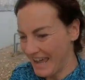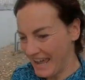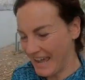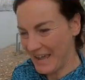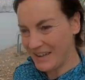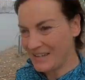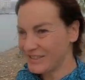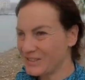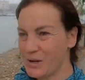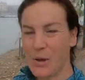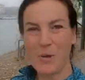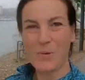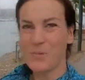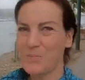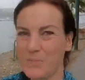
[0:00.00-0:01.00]

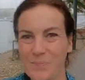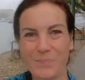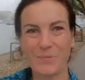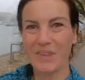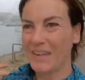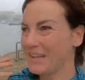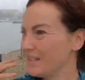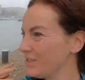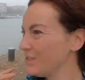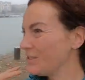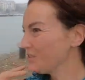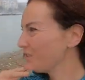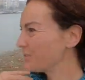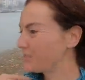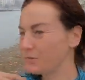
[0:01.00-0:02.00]
So
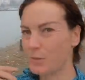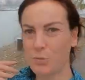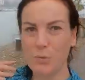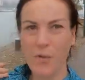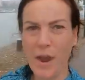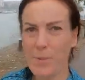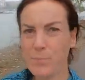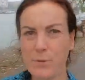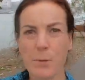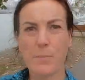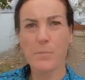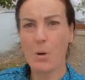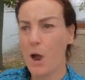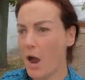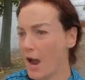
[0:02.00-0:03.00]
just grab your
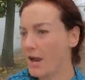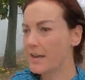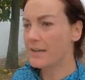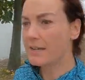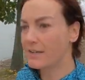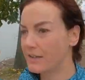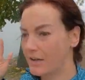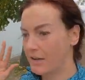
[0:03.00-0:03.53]
bike,